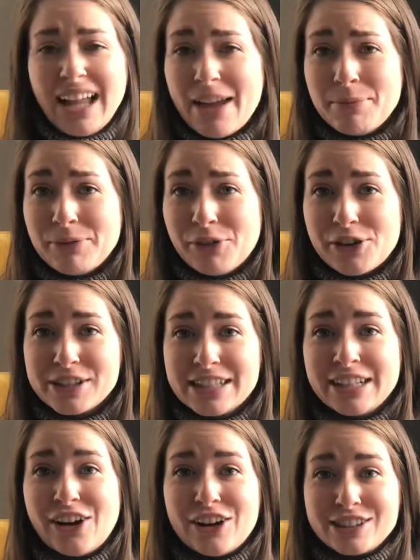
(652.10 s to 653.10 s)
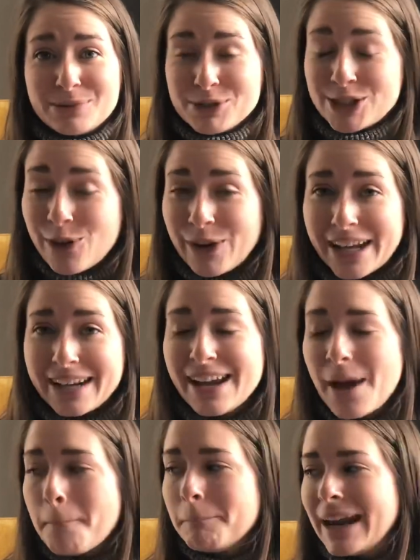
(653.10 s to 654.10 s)
I've been focusing on some sewing,
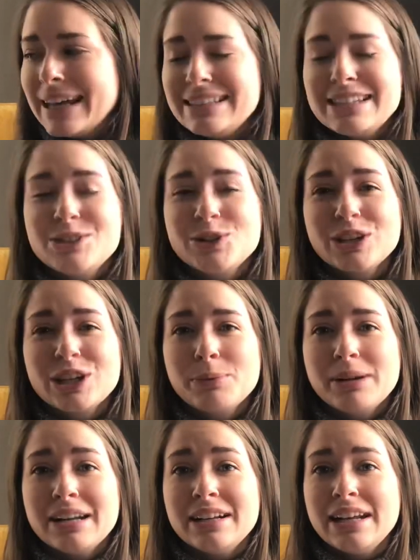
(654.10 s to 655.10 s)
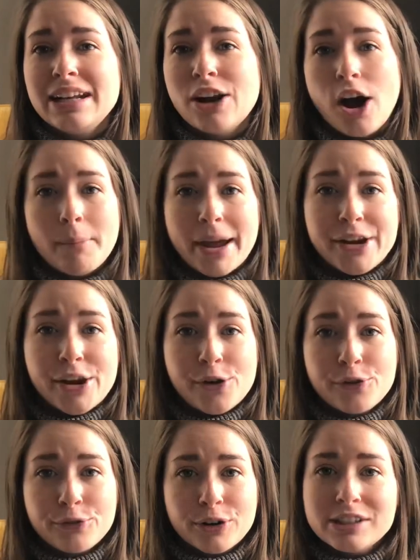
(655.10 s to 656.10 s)
but I did do a little bit of knitting on my
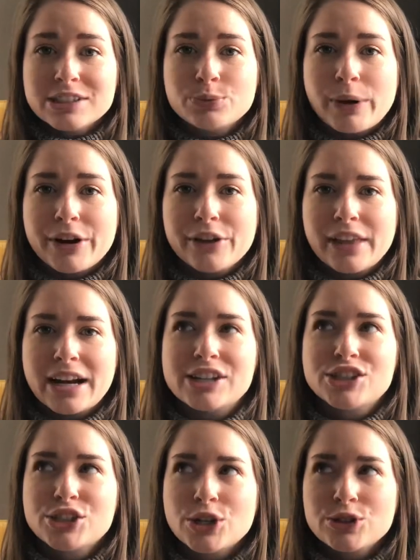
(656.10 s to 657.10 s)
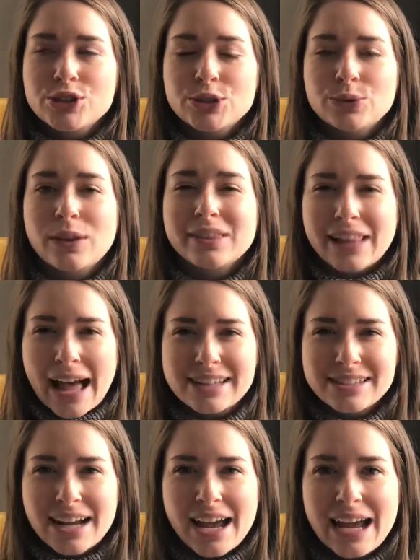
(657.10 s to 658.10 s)
no frill sweater that I showed you
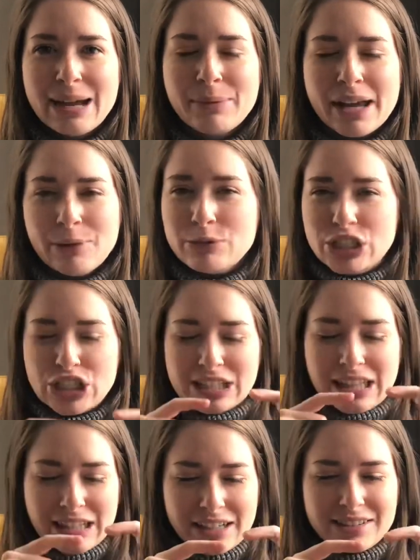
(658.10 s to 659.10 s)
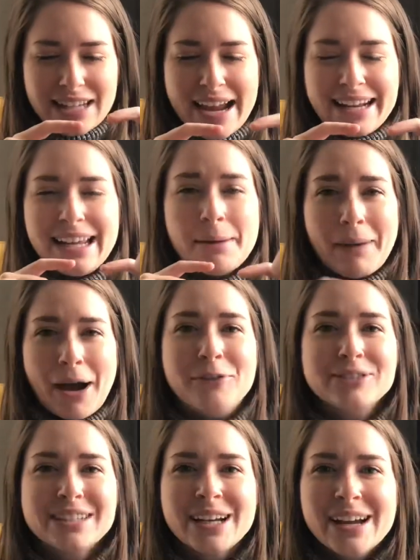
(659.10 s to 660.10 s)
last time, and it was just a little tiny
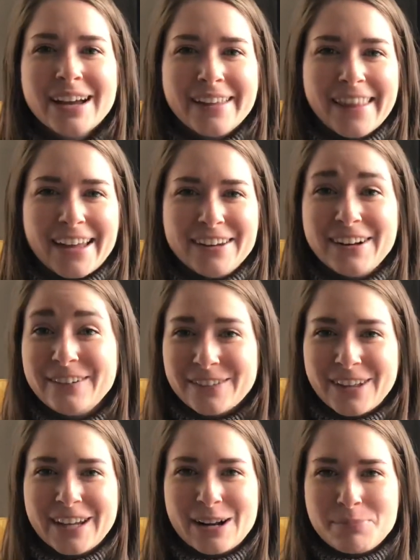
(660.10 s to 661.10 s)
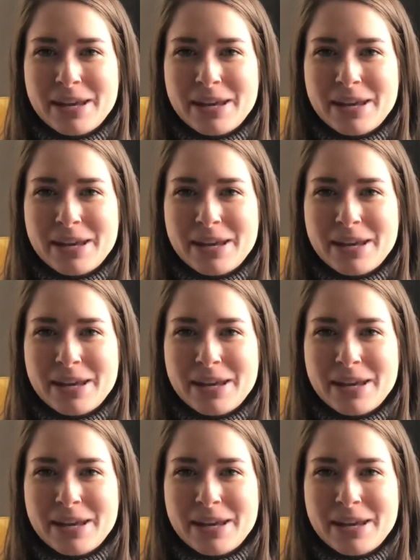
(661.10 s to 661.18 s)
amount that you didn't really get a